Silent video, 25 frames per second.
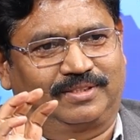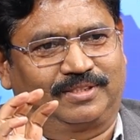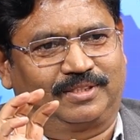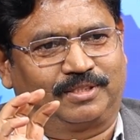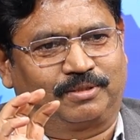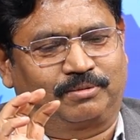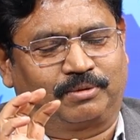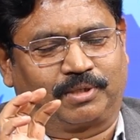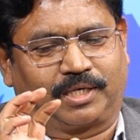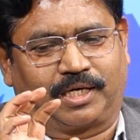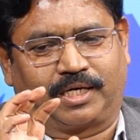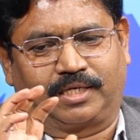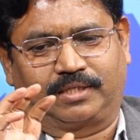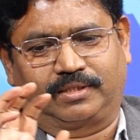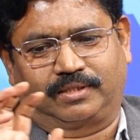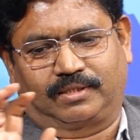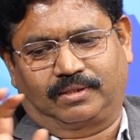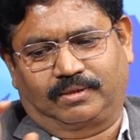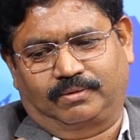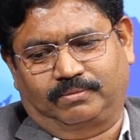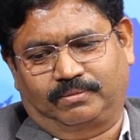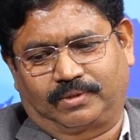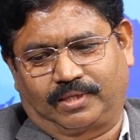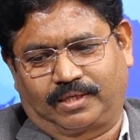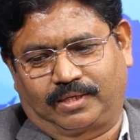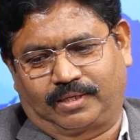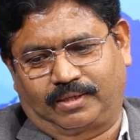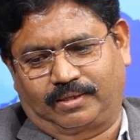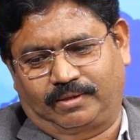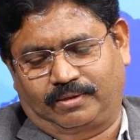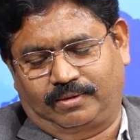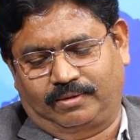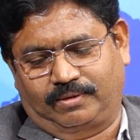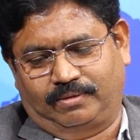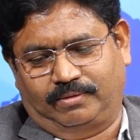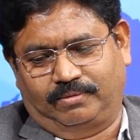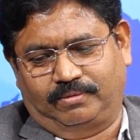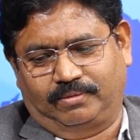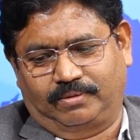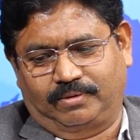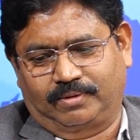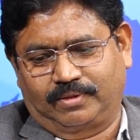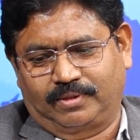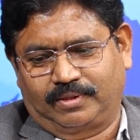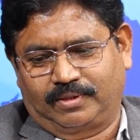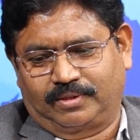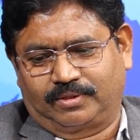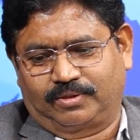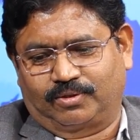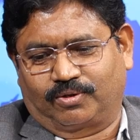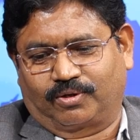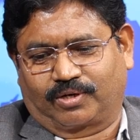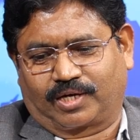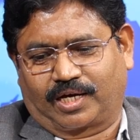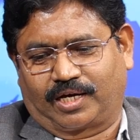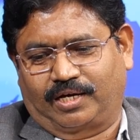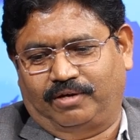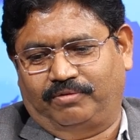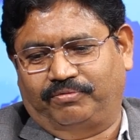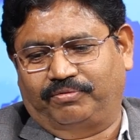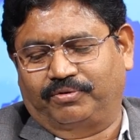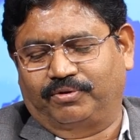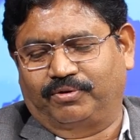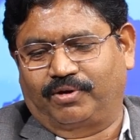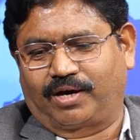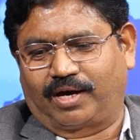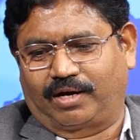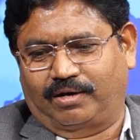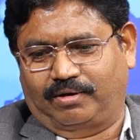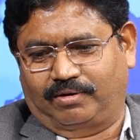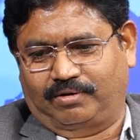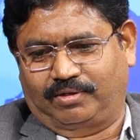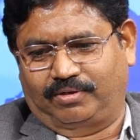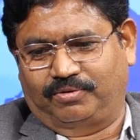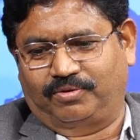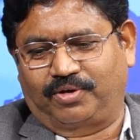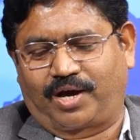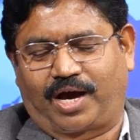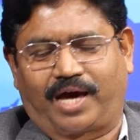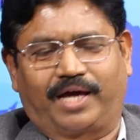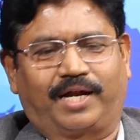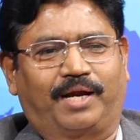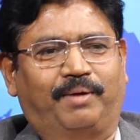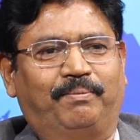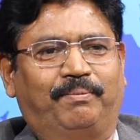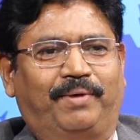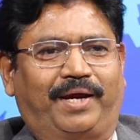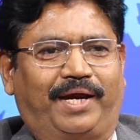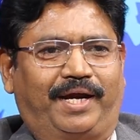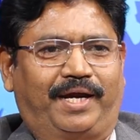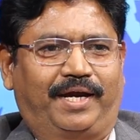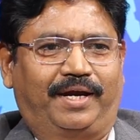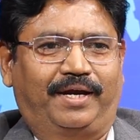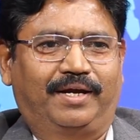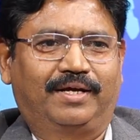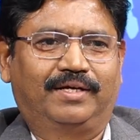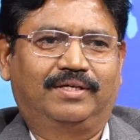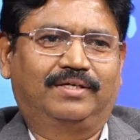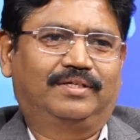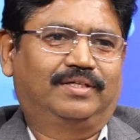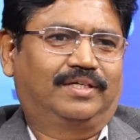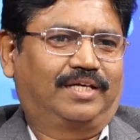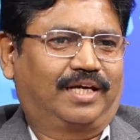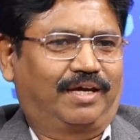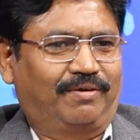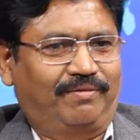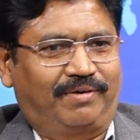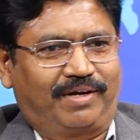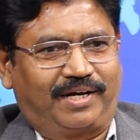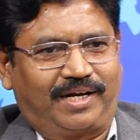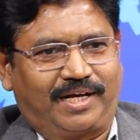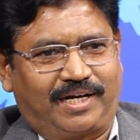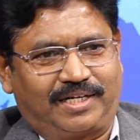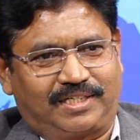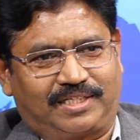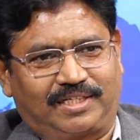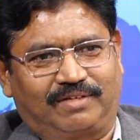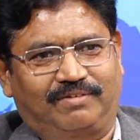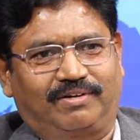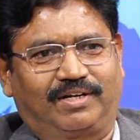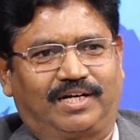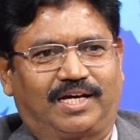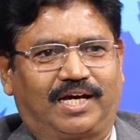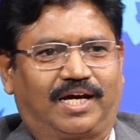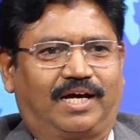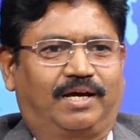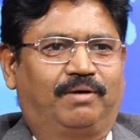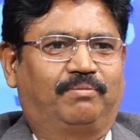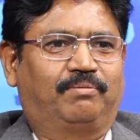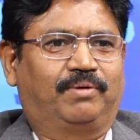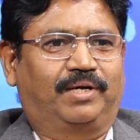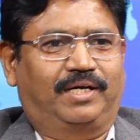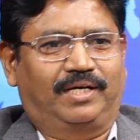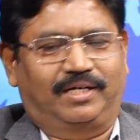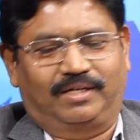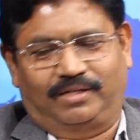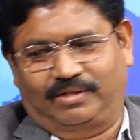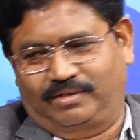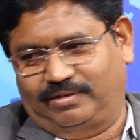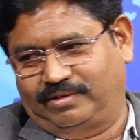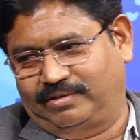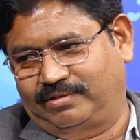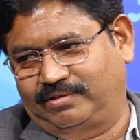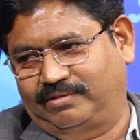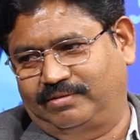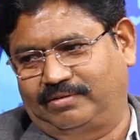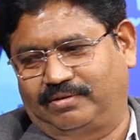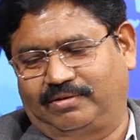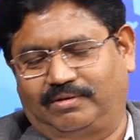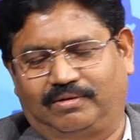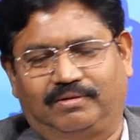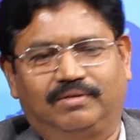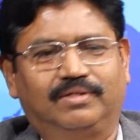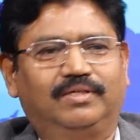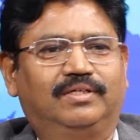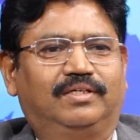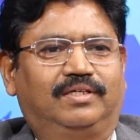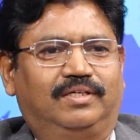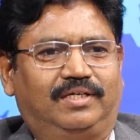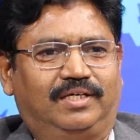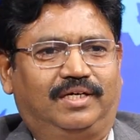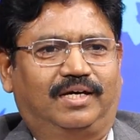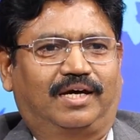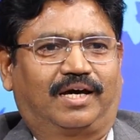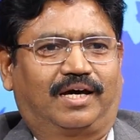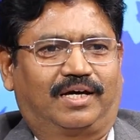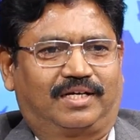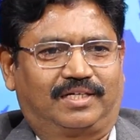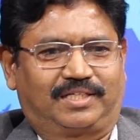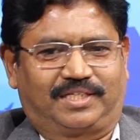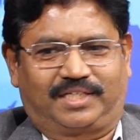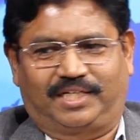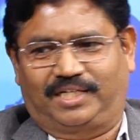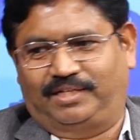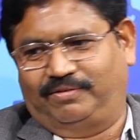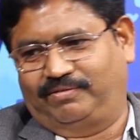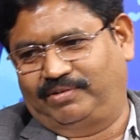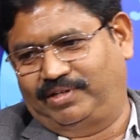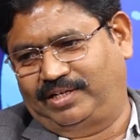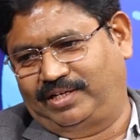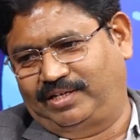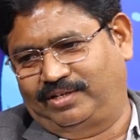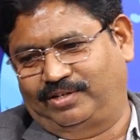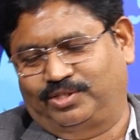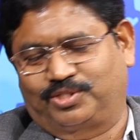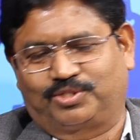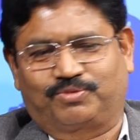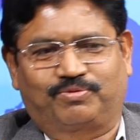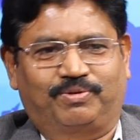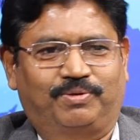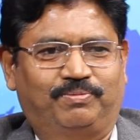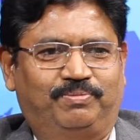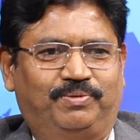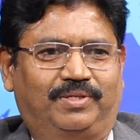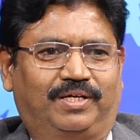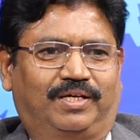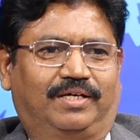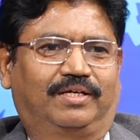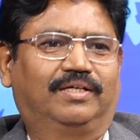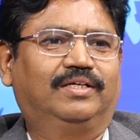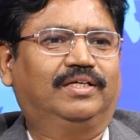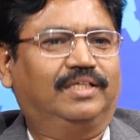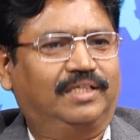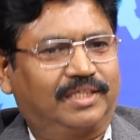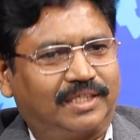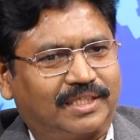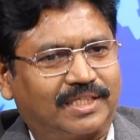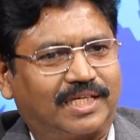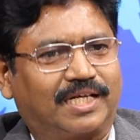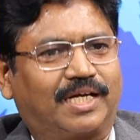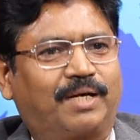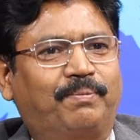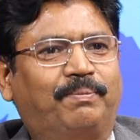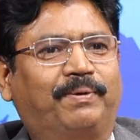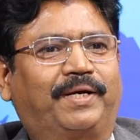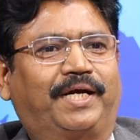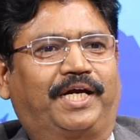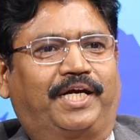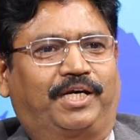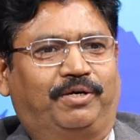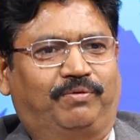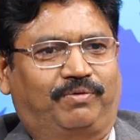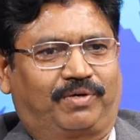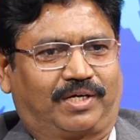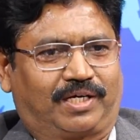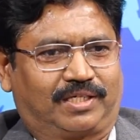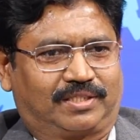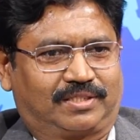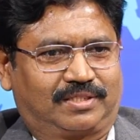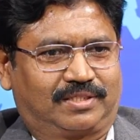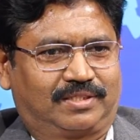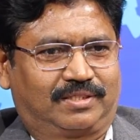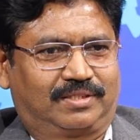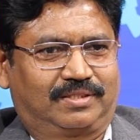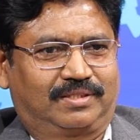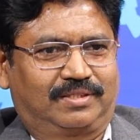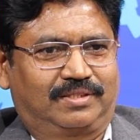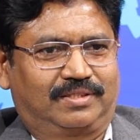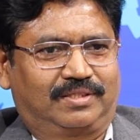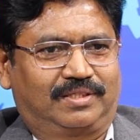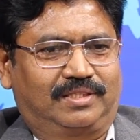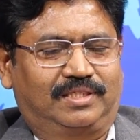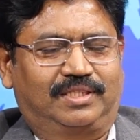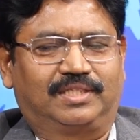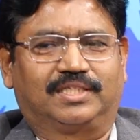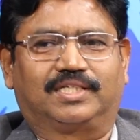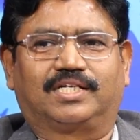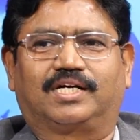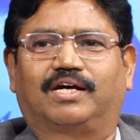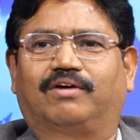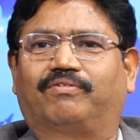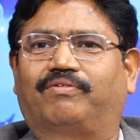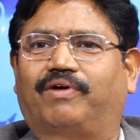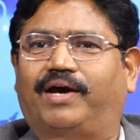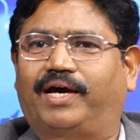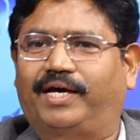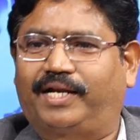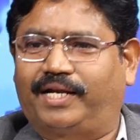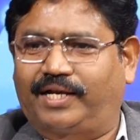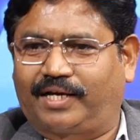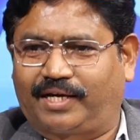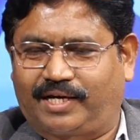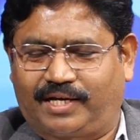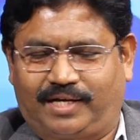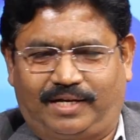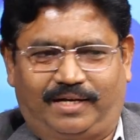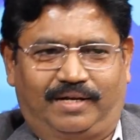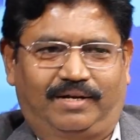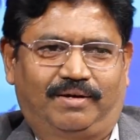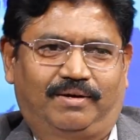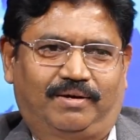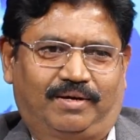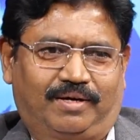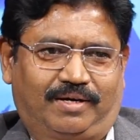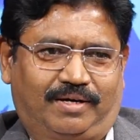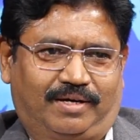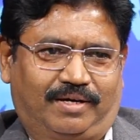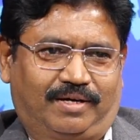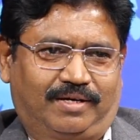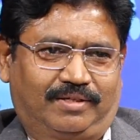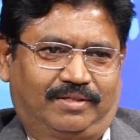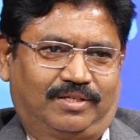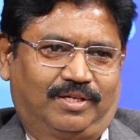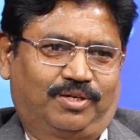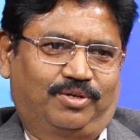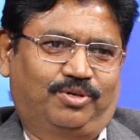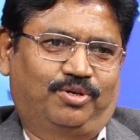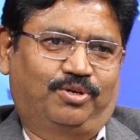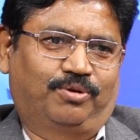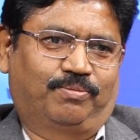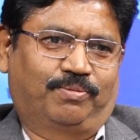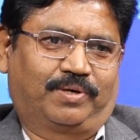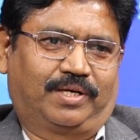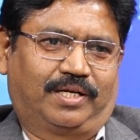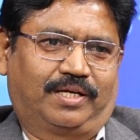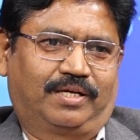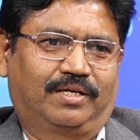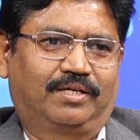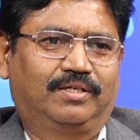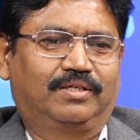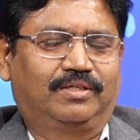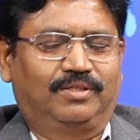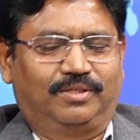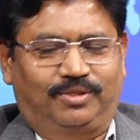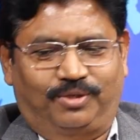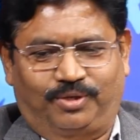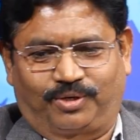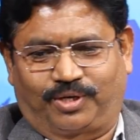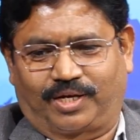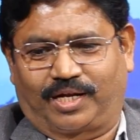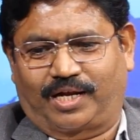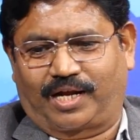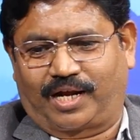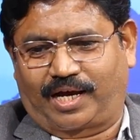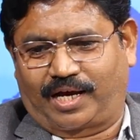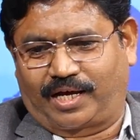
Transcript: because the okay, if you hire a maid, every day she will come and he or she will sweep the. It is a repetitive task. Instead of hiring the human, you can